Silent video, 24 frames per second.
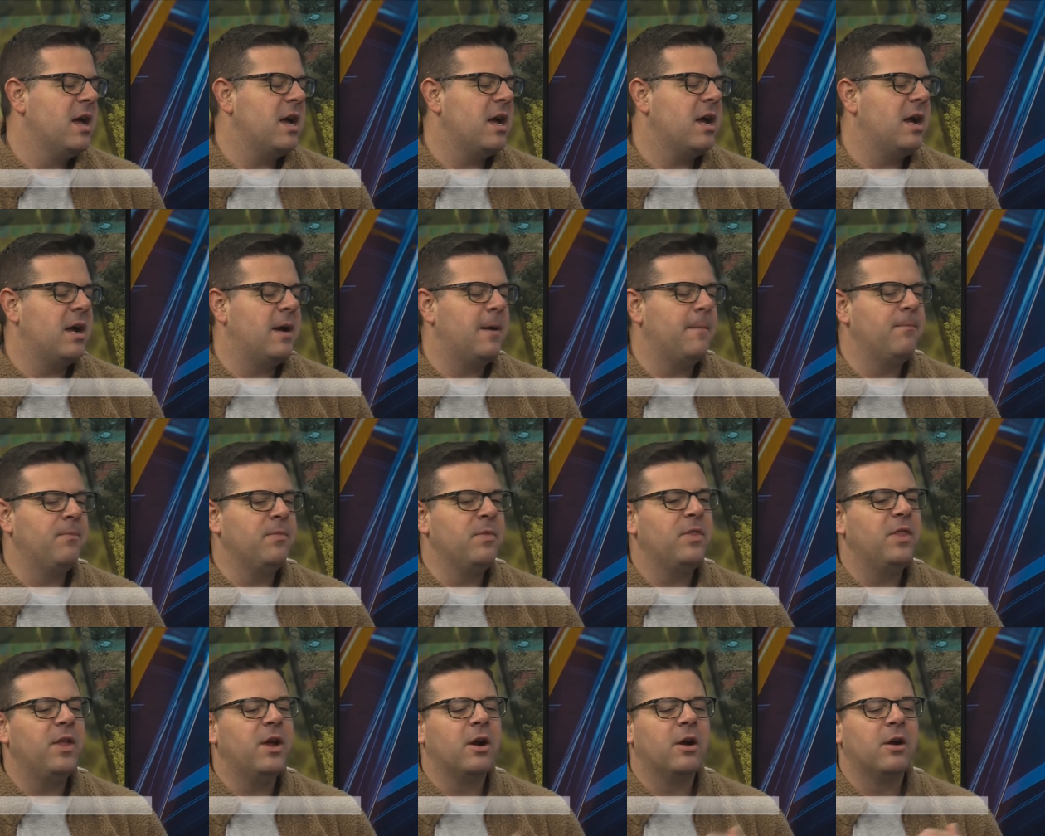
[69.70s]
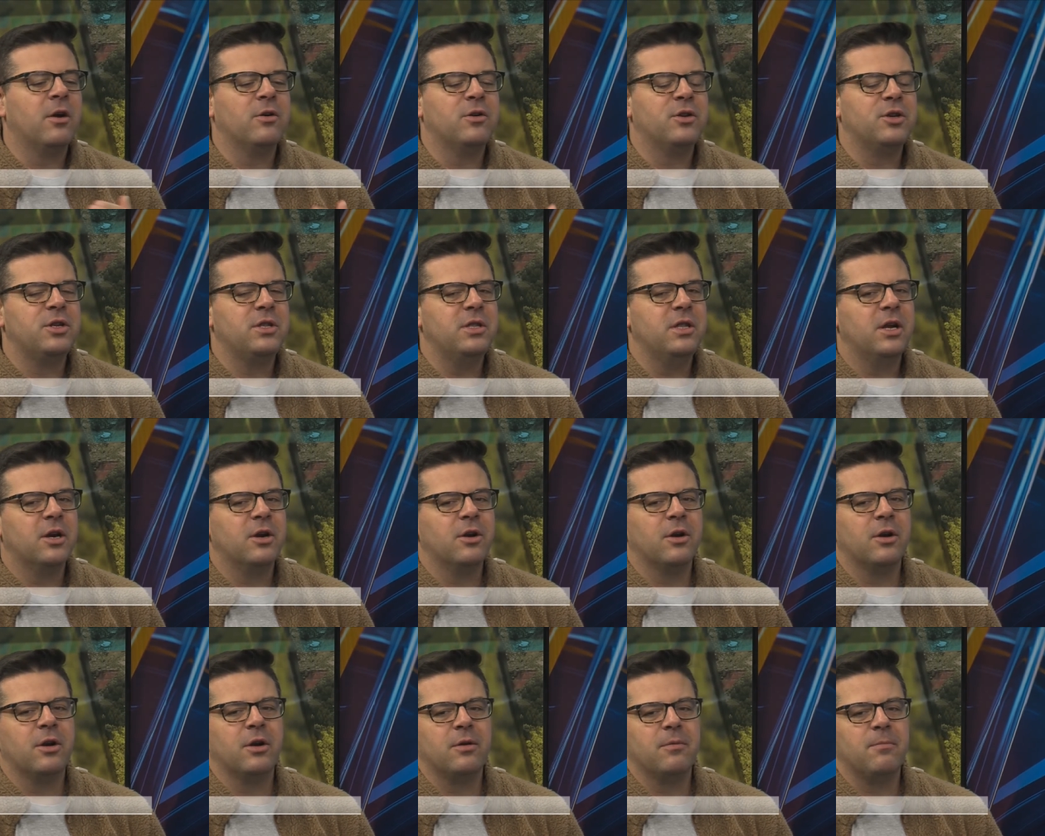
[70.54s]
Um, there,
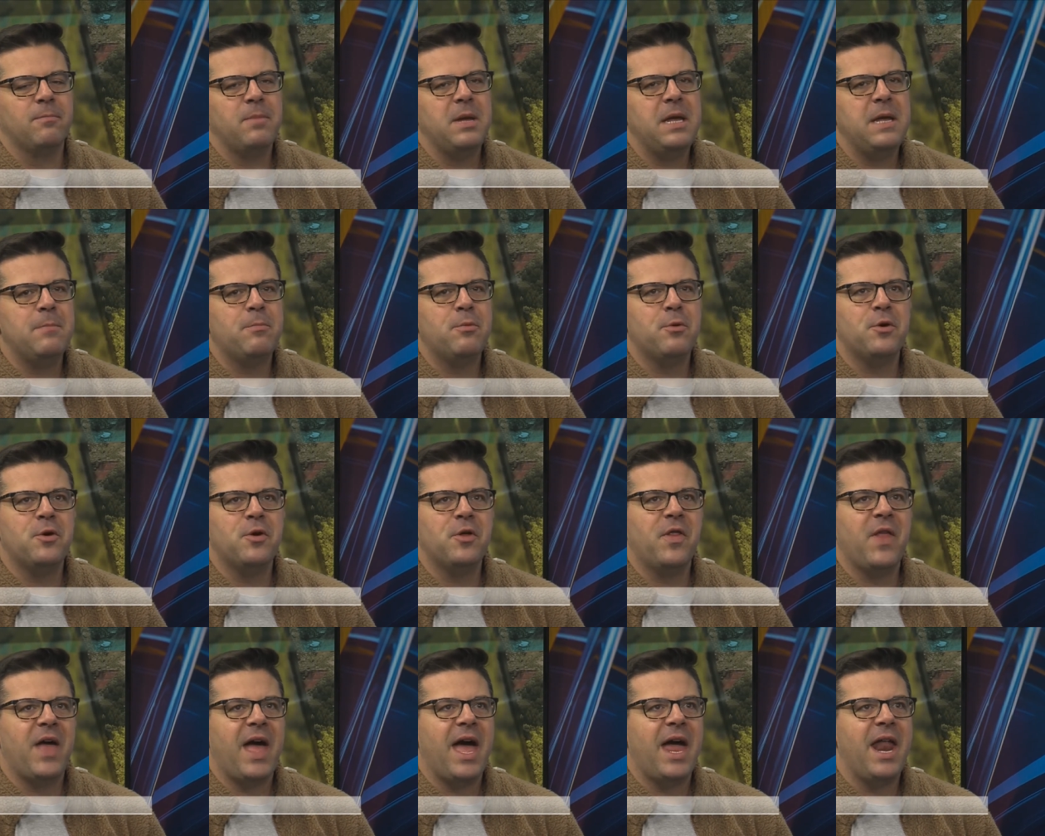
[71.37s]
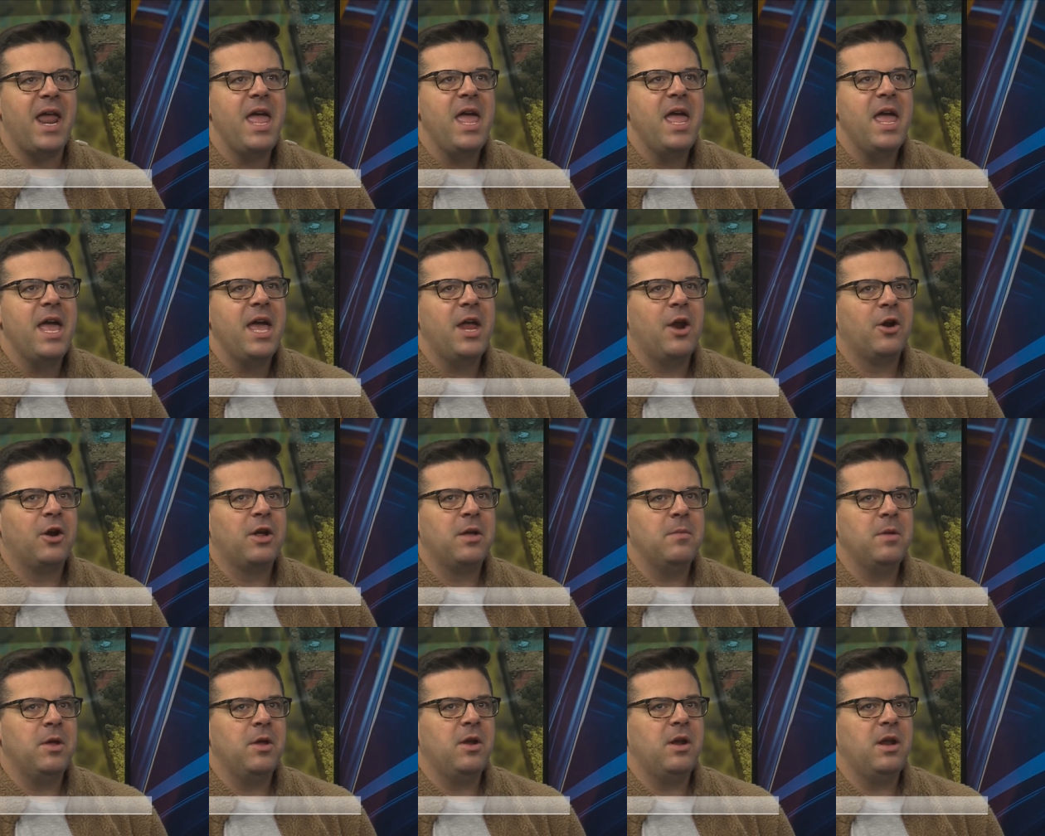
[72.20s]
there are people that in our
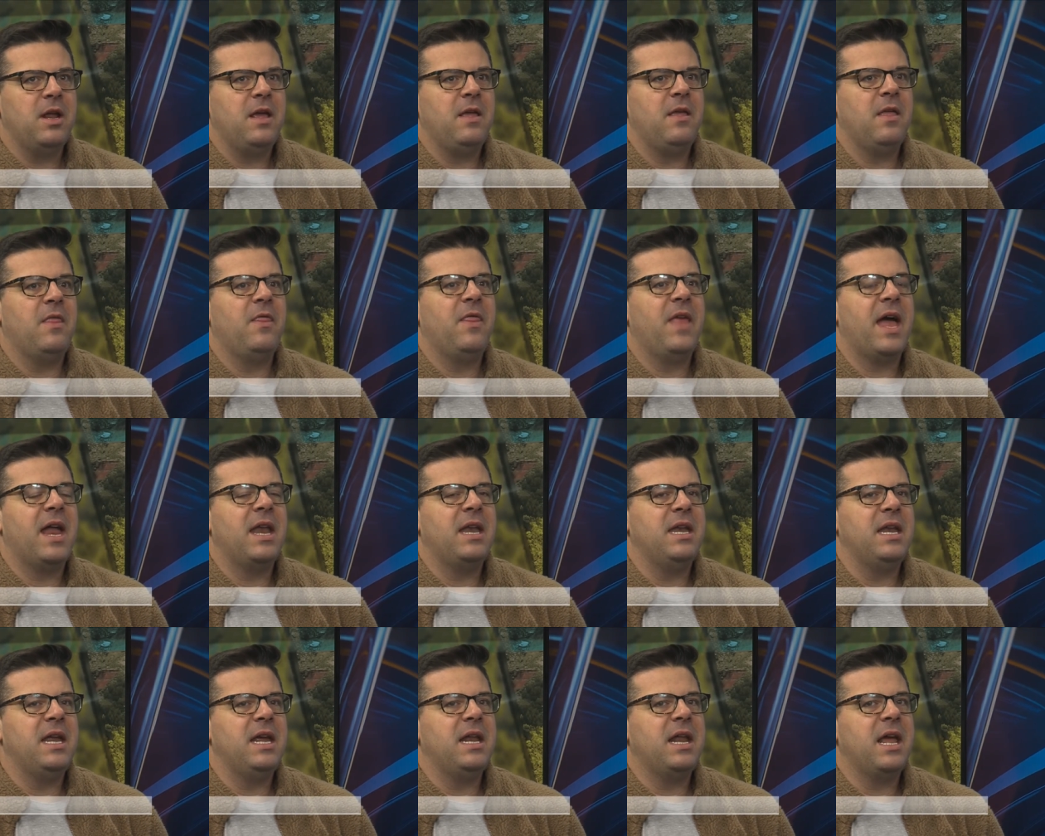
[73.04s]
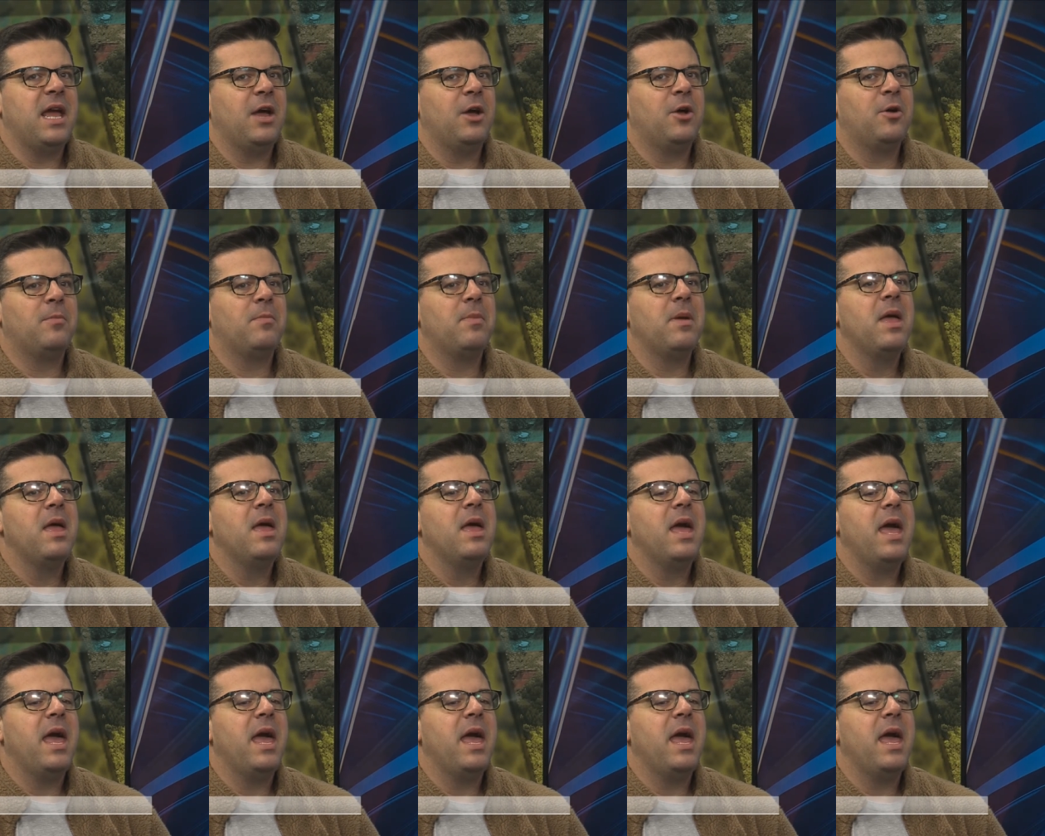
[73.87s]
community that need help